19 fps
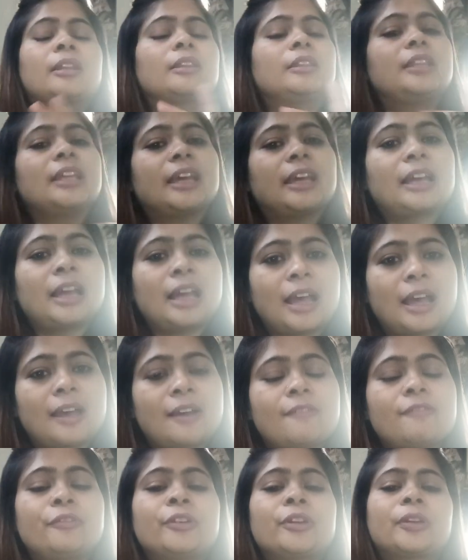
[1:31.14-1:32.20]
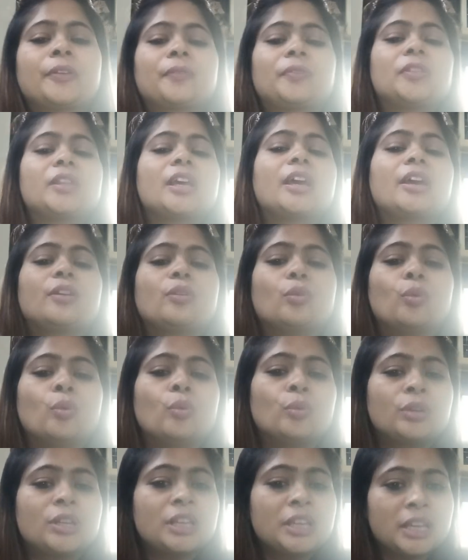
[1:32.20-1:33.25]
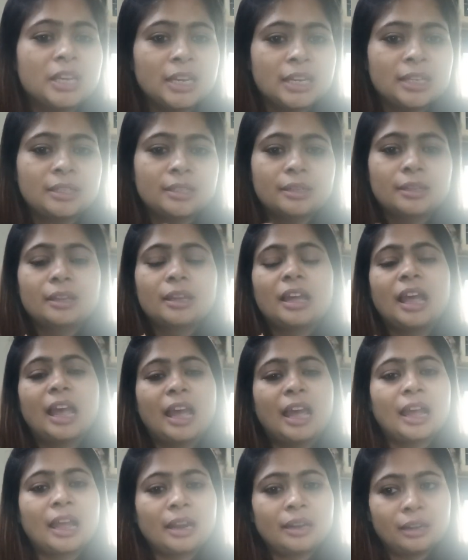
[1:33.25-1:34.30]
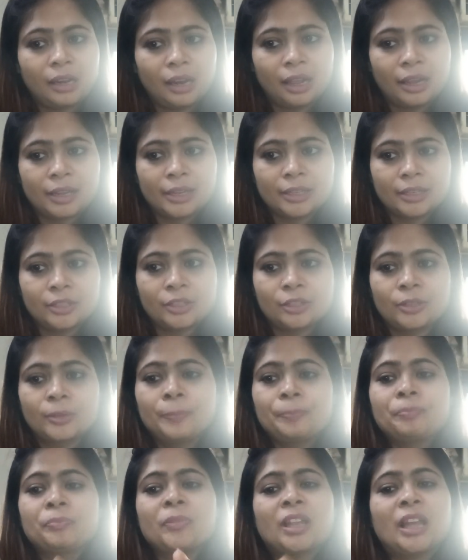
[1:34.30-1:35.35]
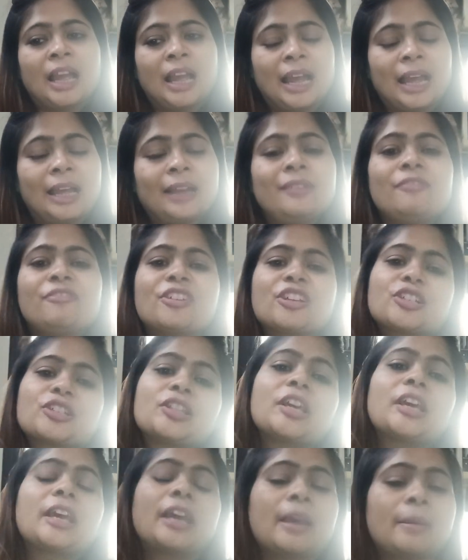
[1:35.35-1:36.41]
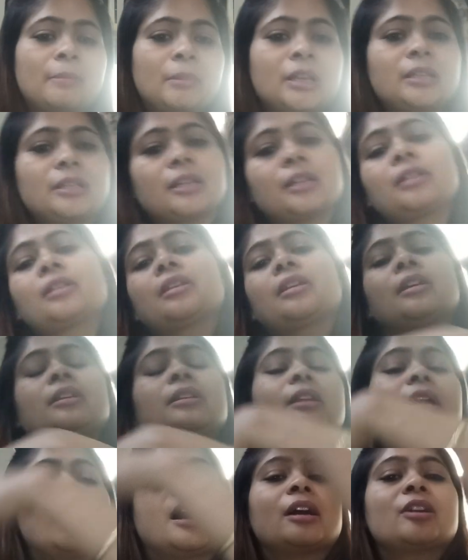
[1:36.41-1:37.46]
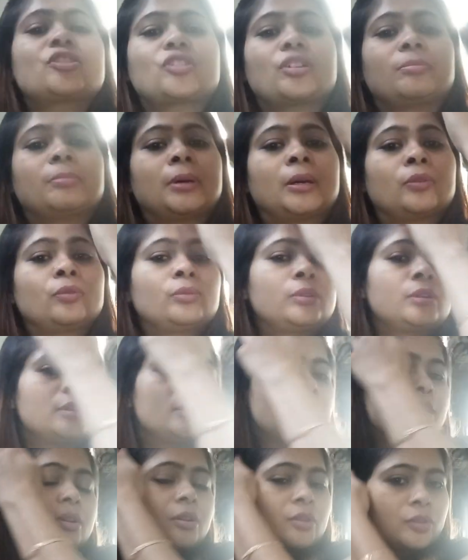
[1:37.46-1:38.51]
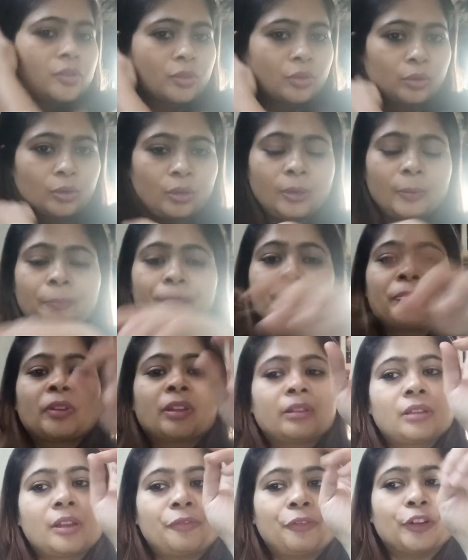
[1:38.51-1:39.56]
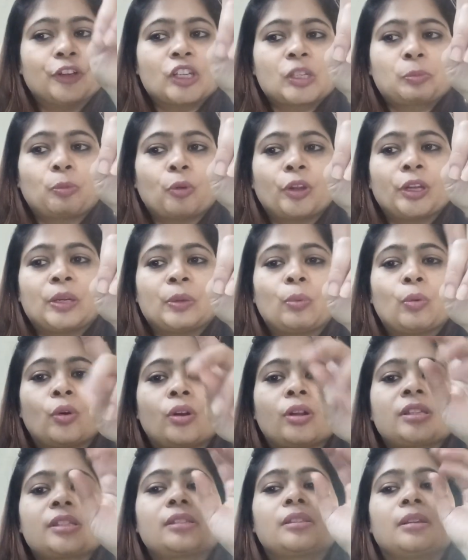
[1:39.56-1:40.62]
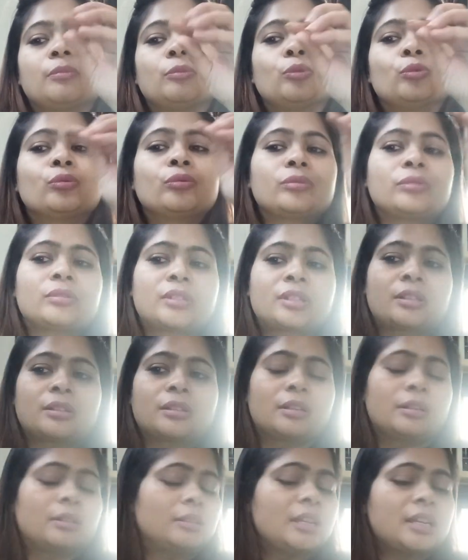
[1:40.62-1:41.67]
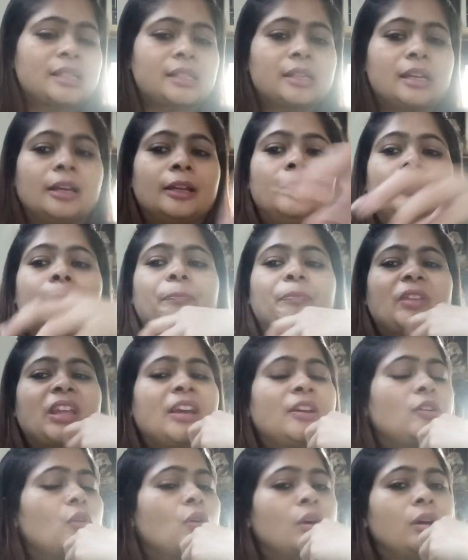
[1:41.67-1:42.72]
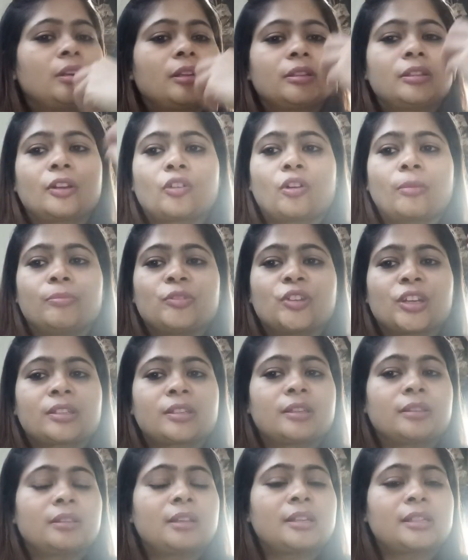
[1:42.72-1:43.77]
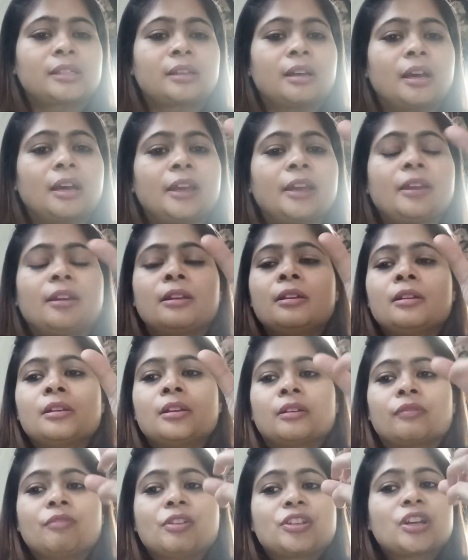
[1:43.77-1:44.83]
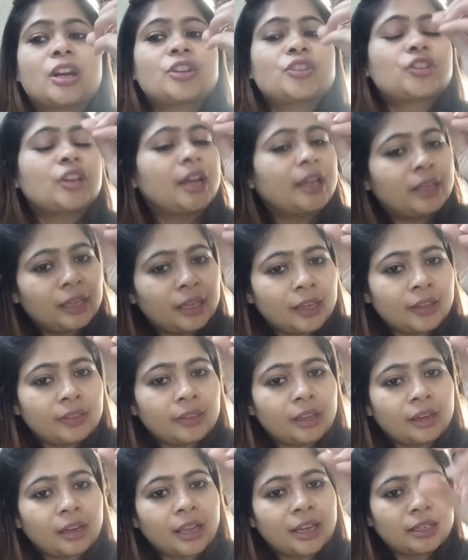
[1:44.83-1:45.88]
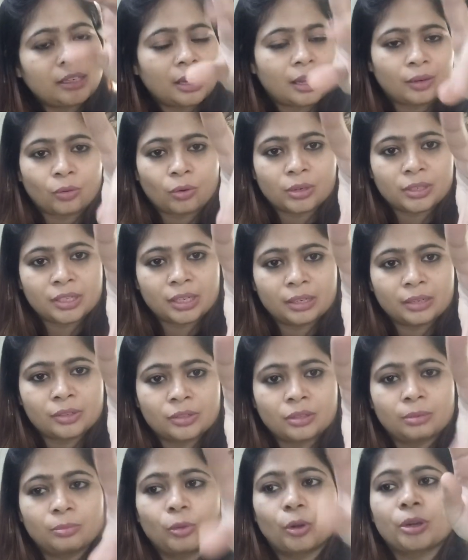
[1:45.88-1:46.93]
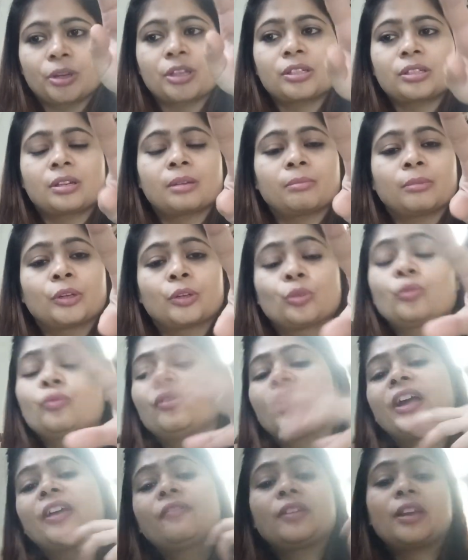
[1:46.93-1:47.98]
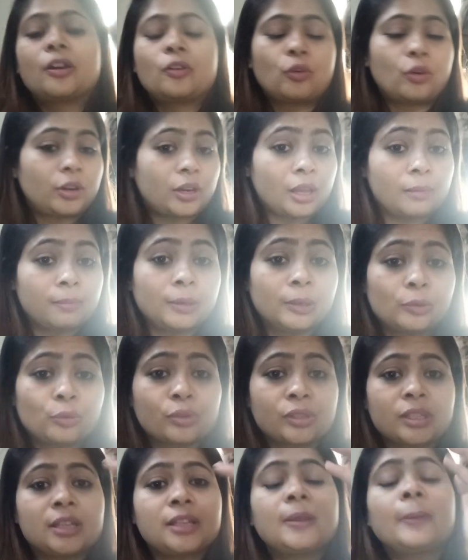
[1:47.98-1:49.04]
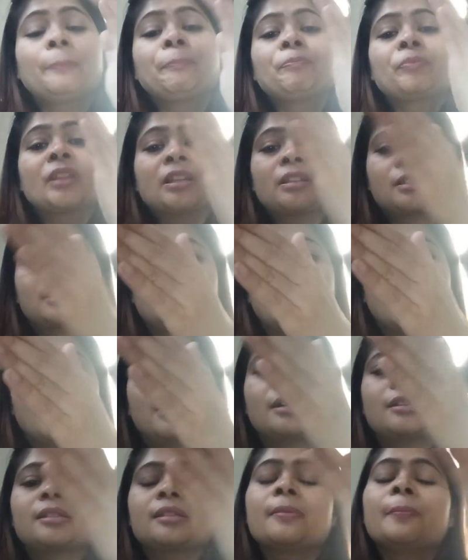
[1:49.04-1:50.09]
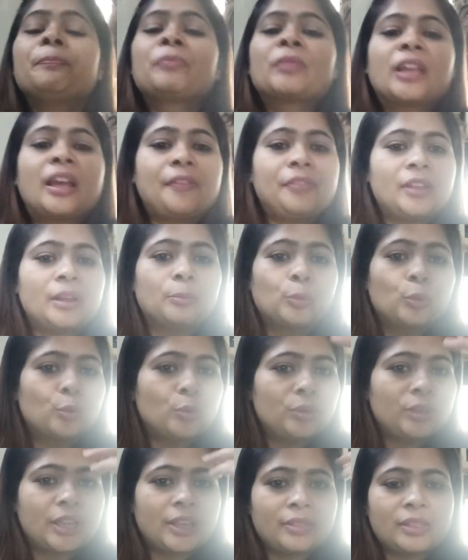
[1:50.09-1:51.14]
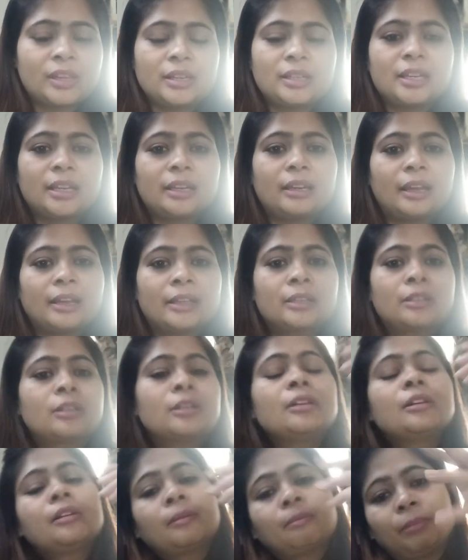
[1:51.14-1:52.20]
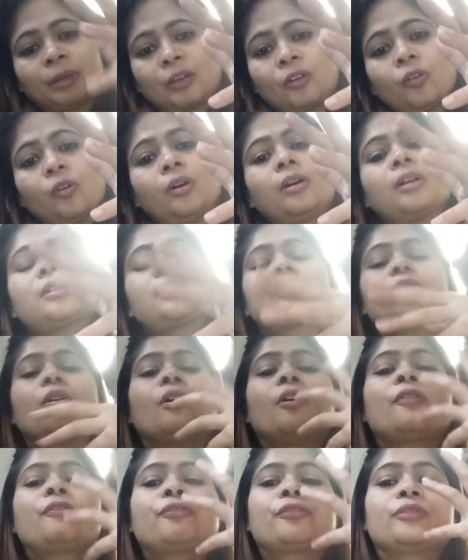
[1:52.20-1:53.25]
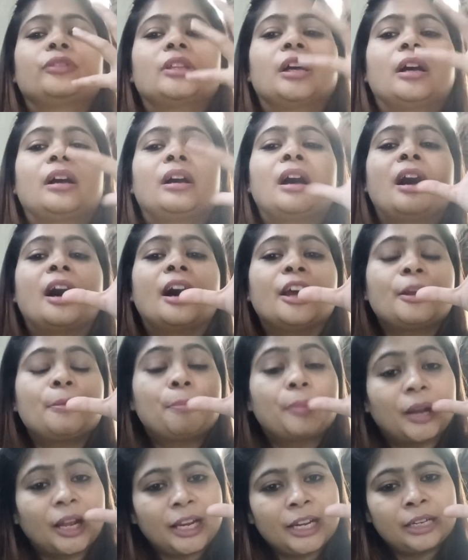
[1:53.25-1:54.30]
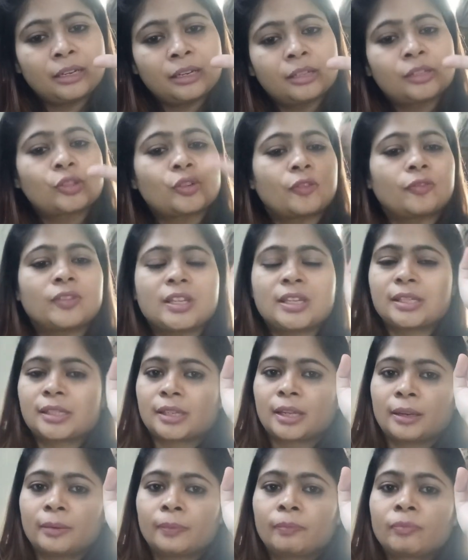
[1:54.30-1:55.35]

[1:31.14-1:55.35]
They have their own heat and light, and which they emit it in large amount. So the first point was the moon, the sun, and all other objects in the sky which are shining in the night are called celestial bodies. Number 2, why we are not able to see stars and the moon in the daylight? Because of the high brightness of the sun.